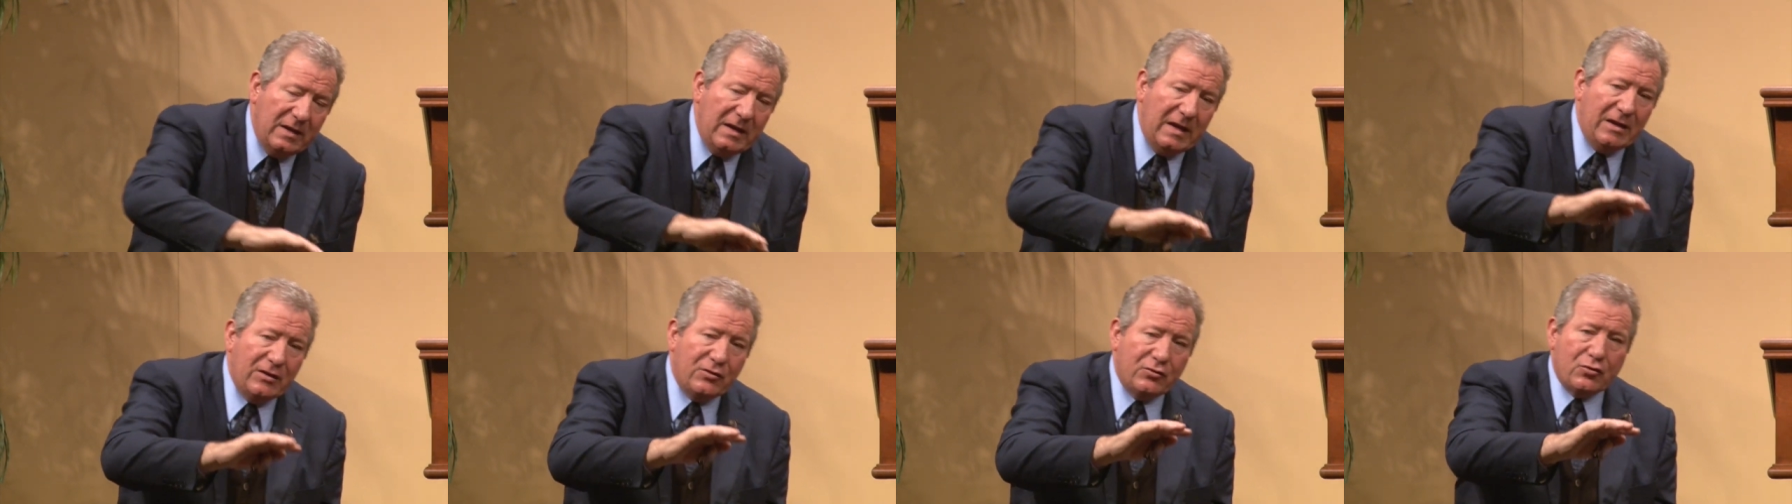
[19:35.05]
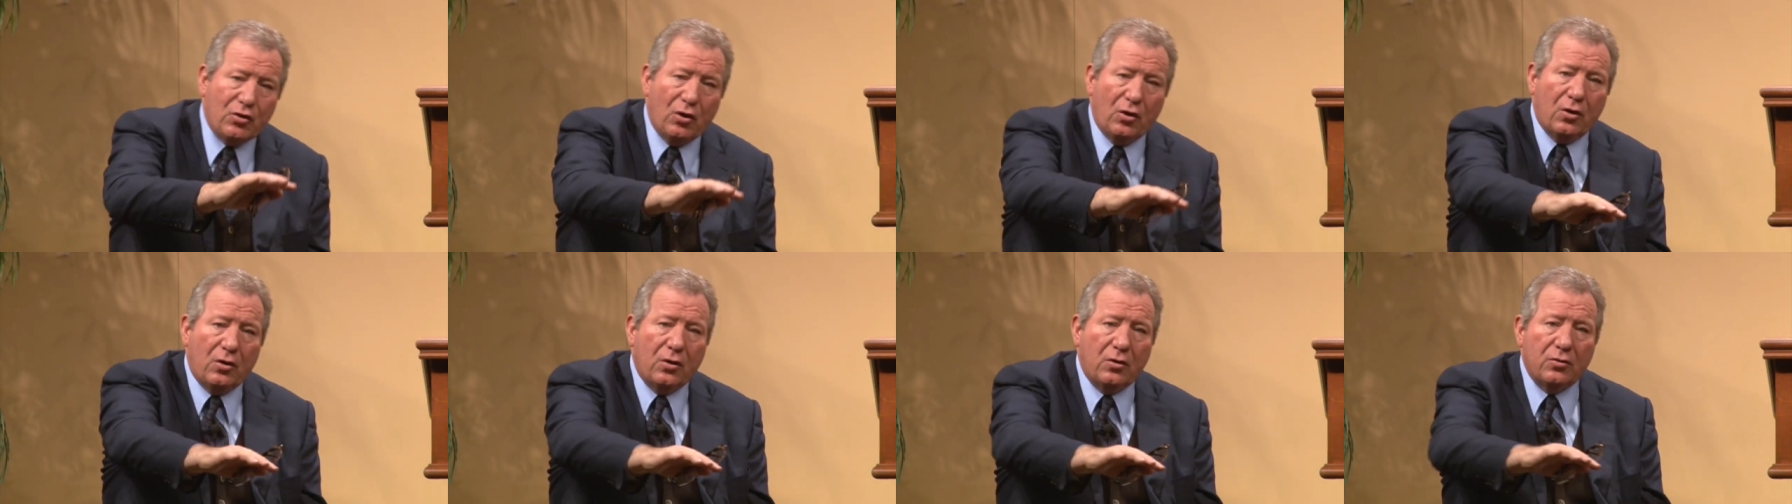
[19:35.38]

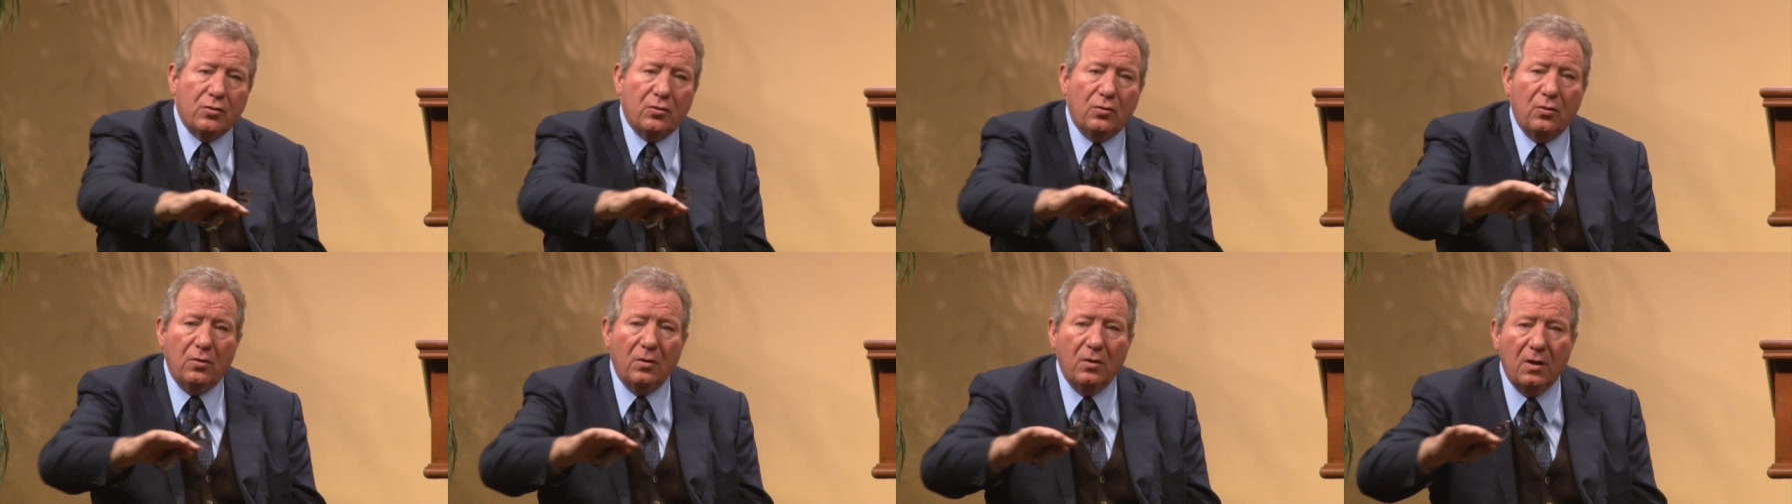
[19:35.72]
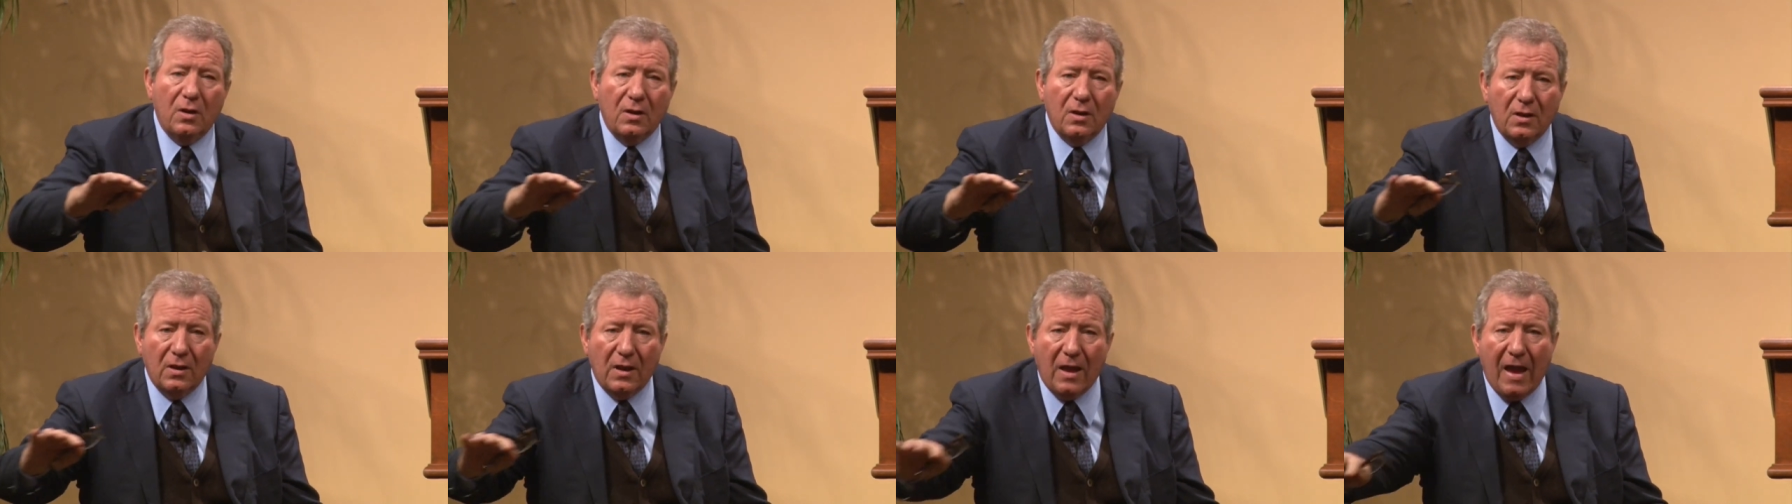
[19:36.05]

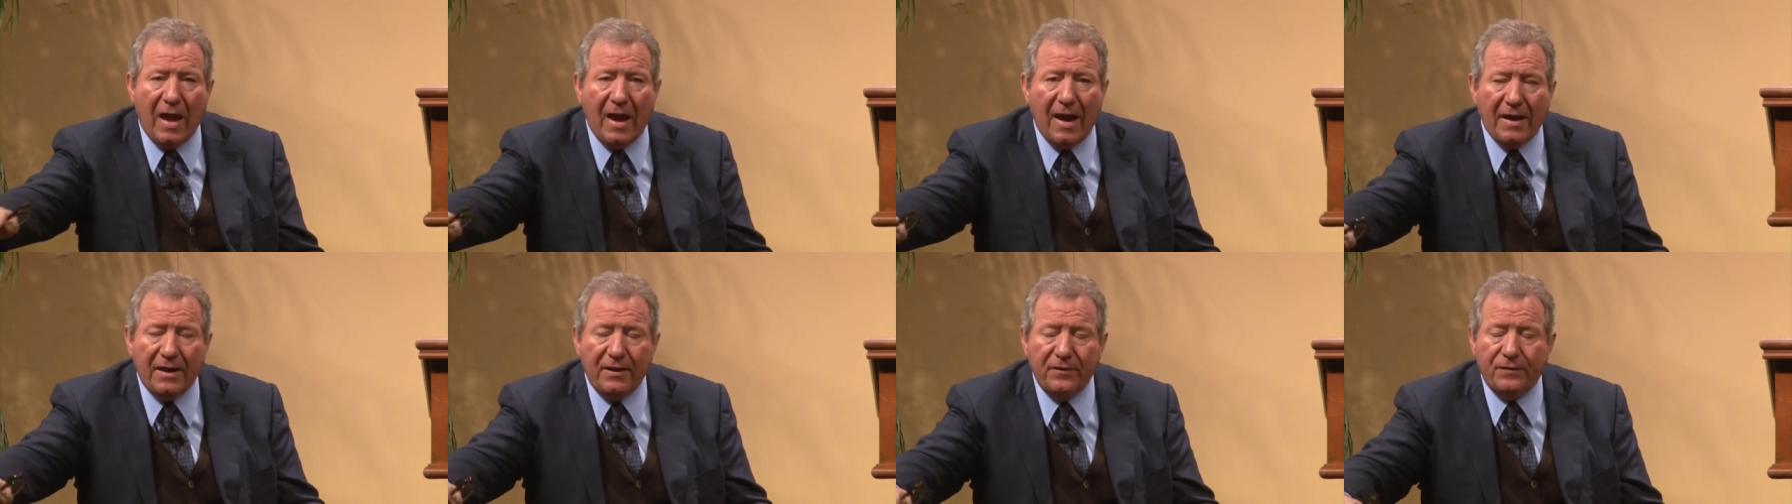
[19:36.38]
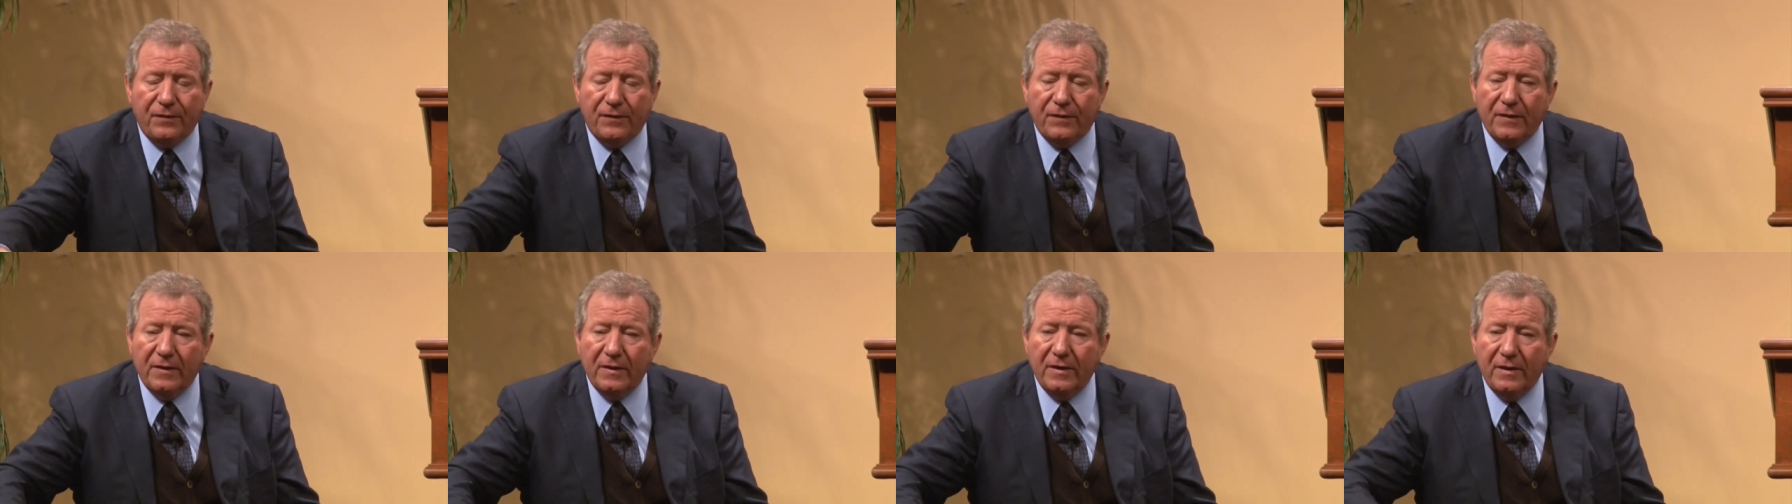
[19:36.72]
eternal
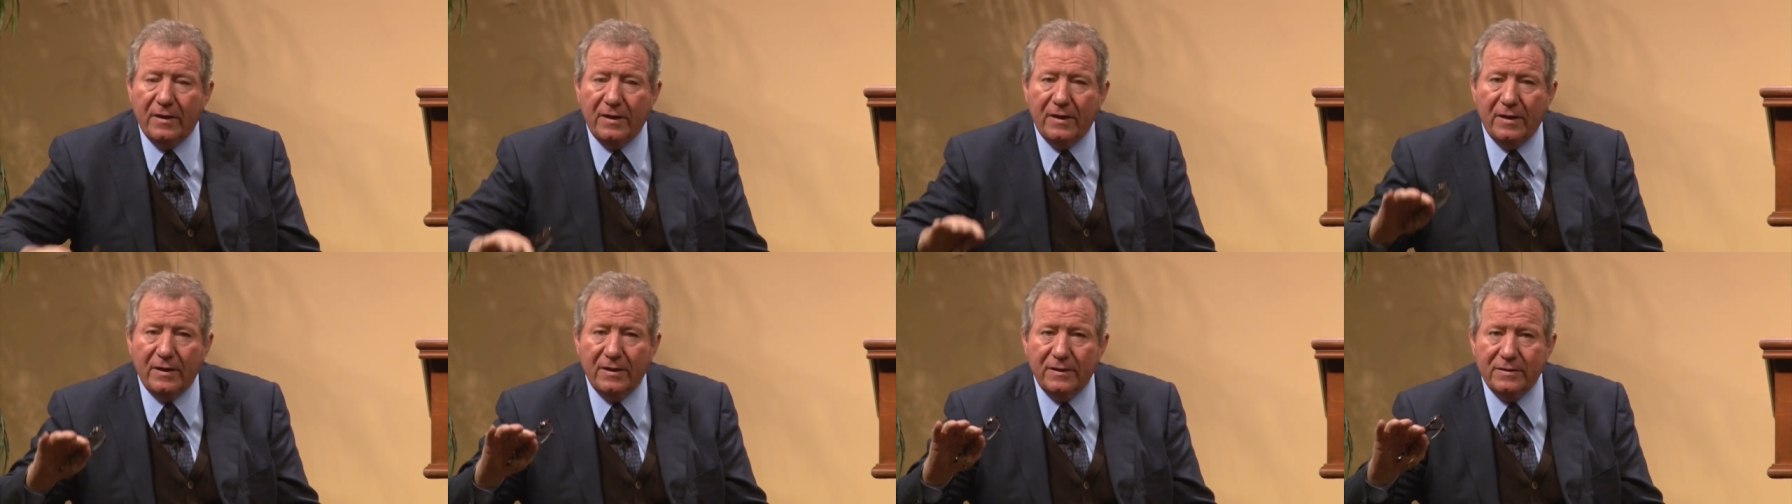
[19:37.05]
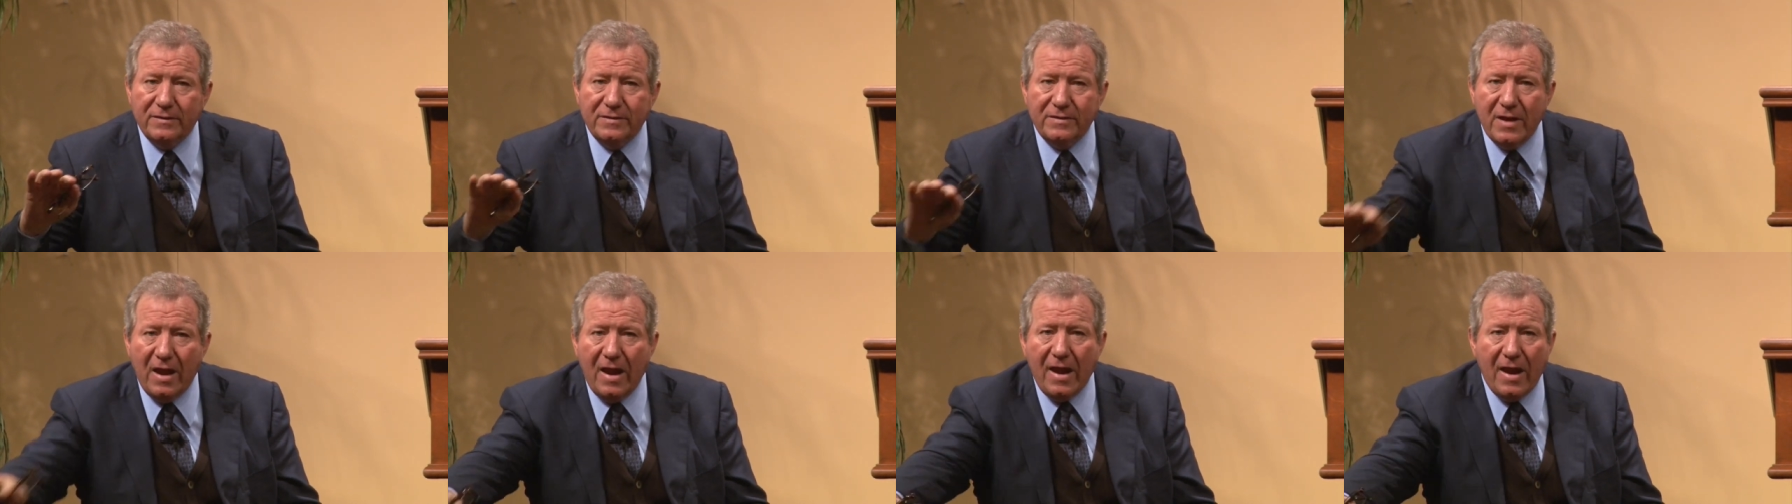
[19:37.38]
life
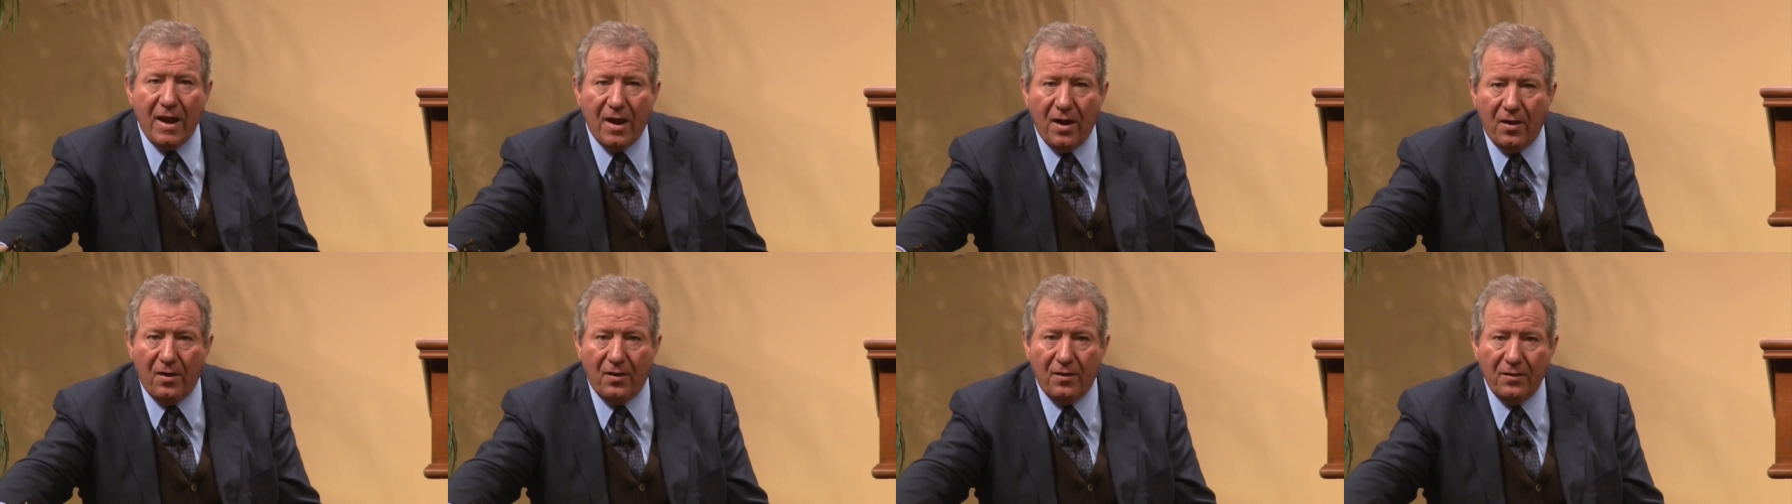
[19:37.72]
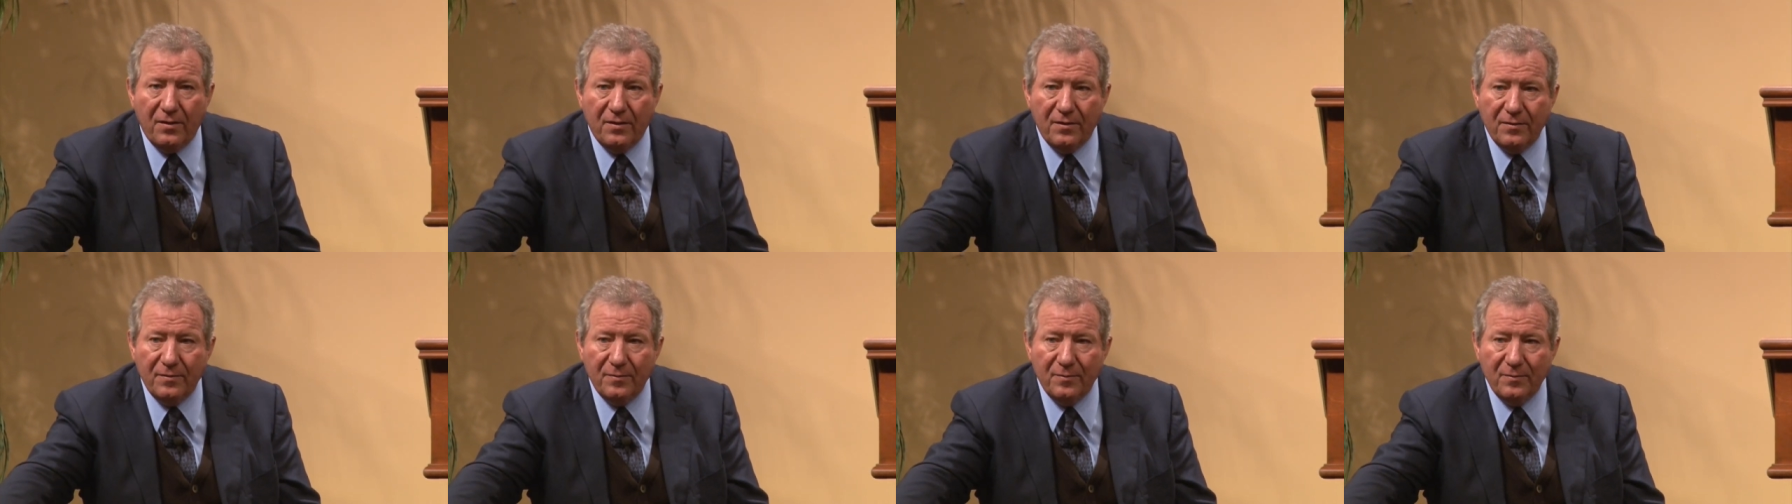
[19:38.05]

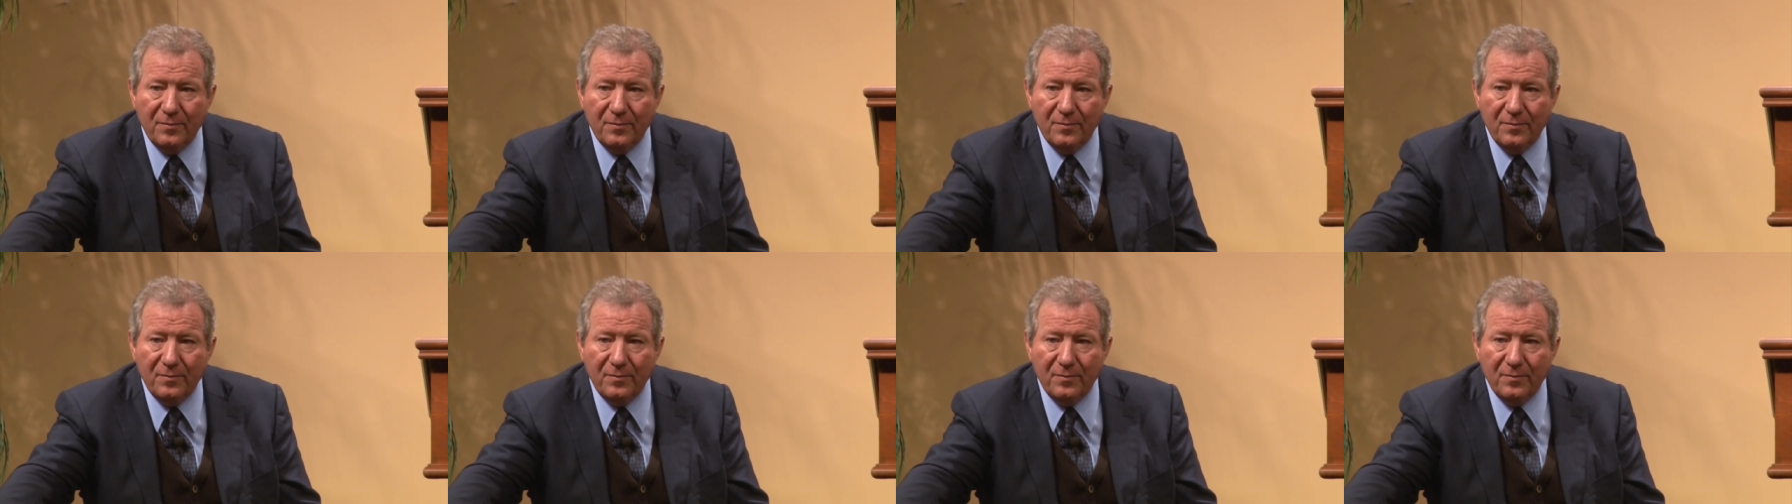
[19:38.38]
now.